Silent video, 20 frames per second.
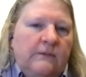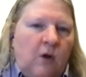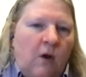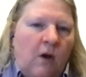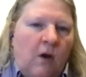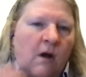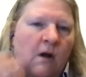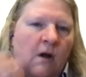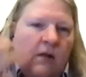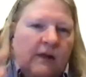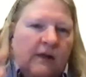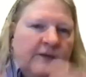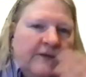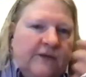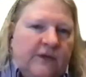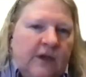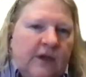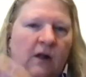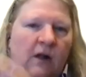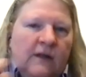all
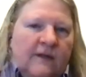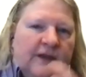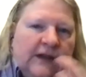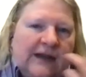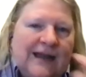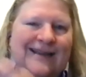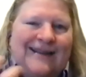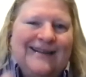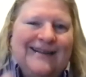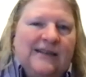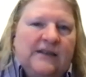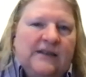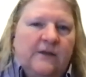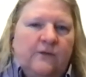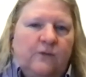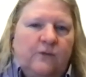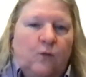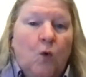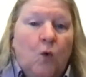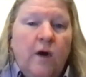of the kinds
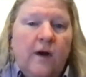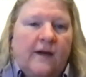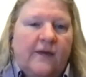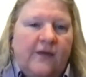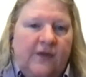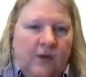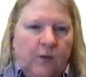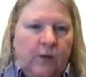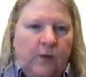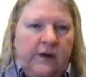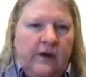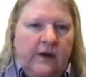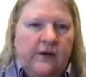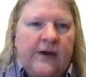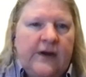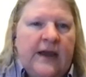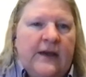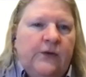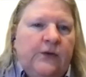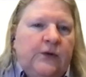of work that we are
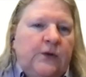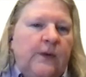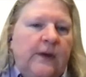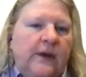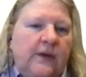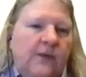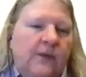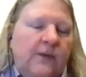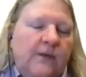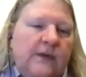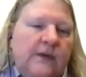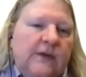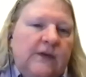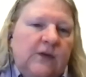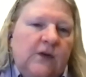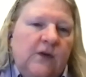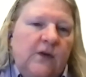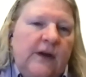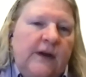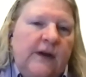now doing through this
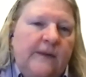screen.